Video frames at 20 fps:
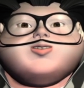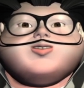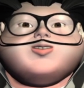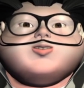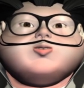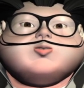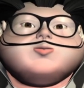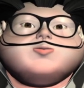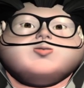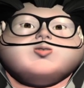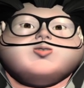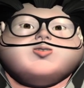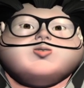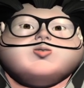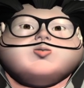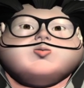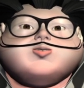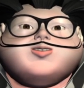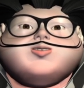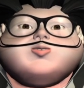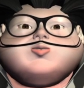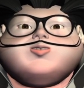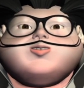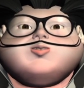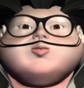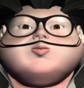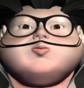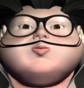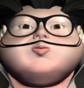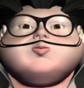This is an
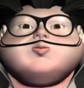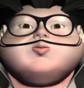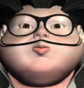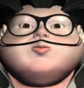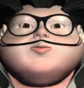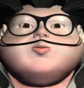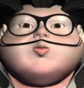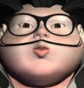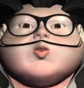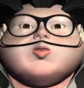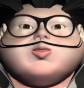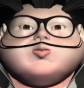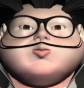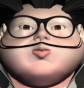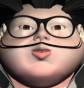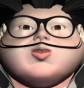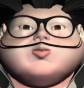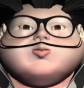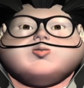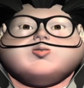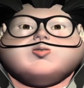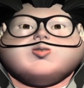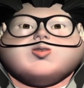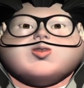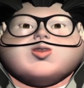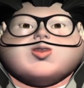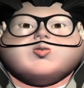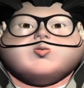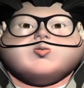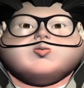introduction to the total station
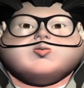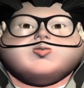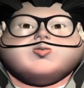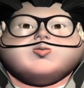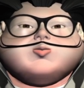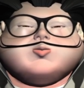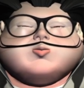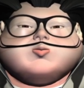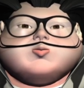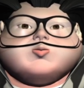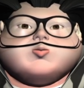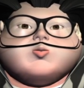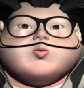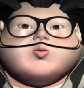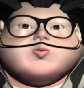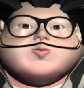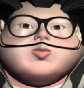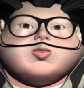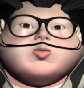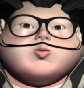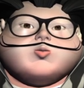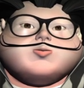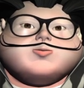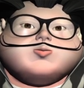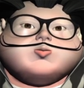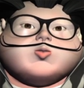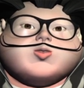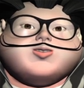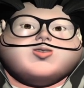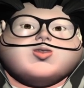exercise, which will be
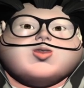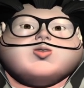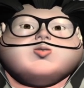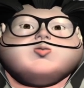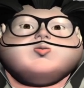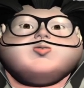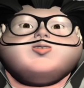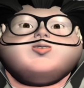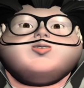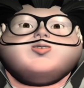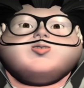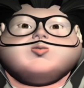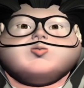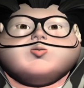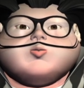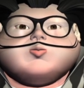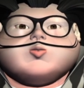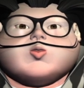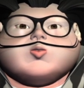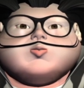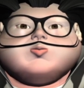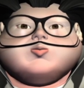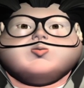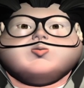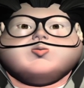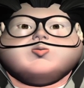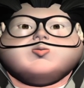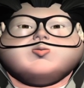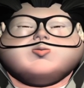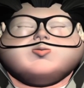broken up into 3
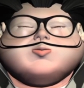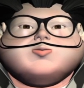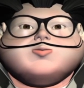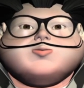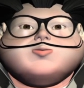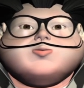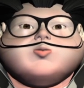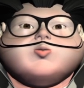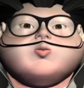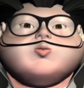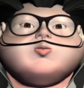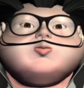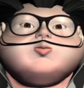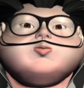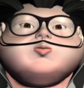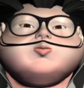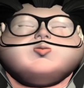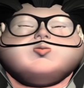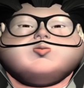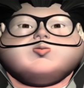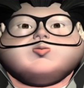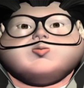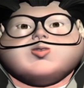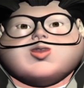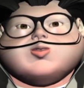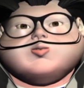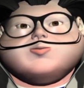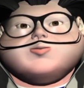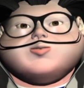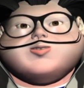parts. The first,
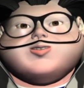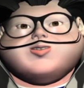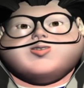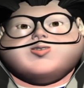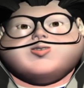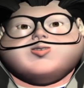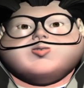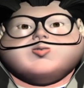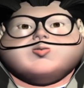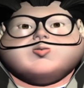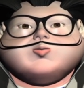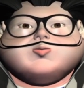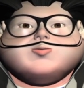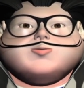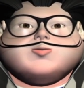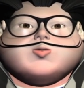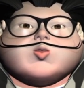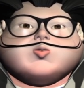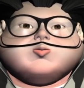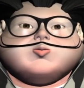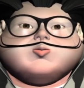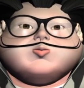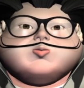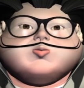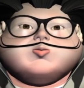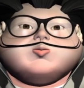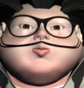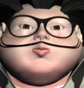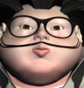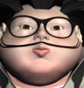how to find true
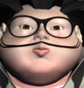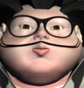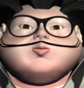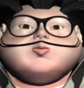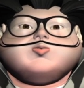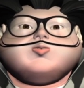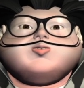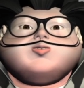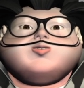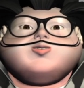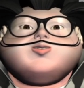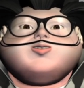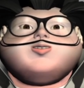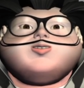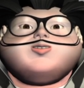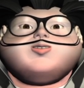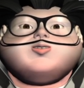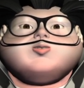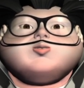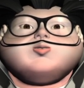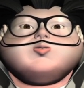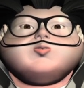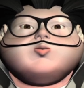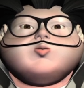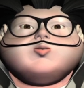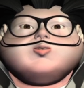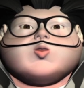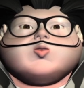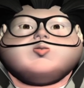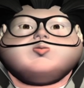north. Given
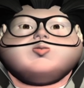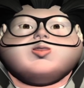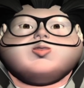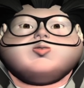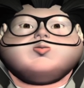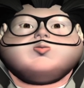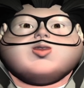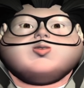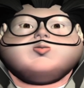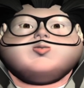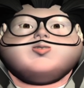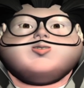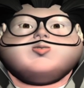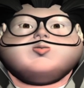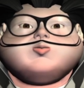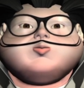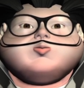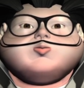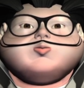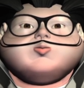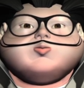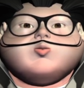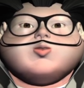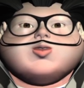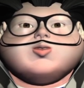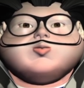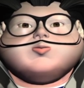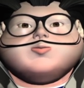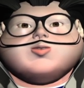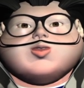2 known locations,
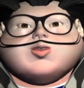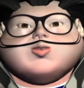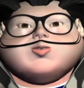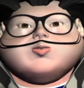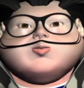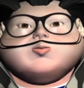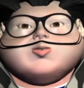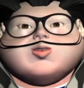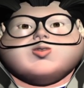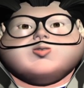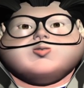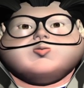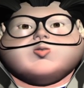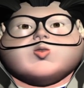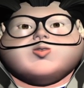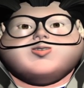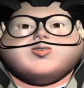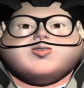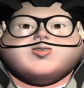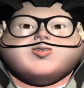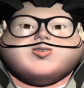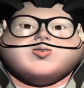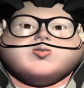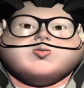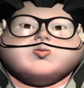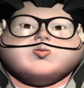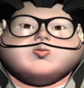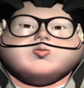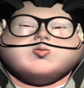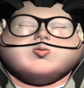point A and point
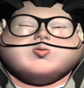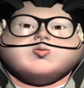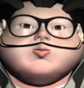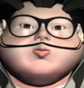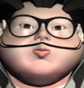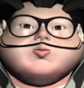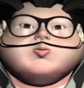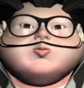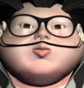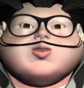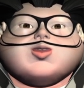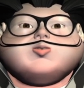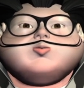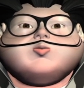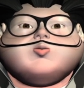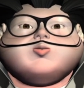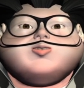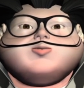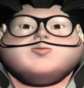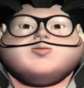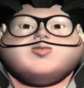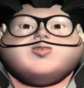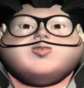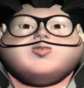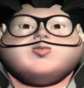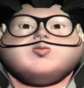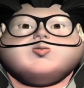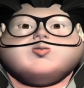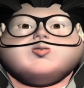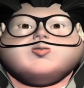B, how can we
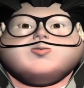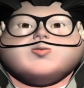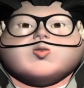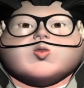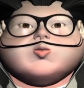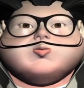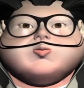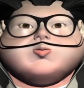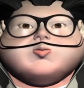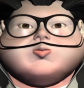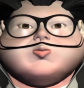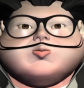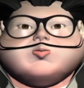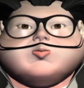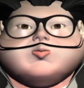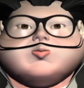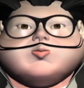find true north?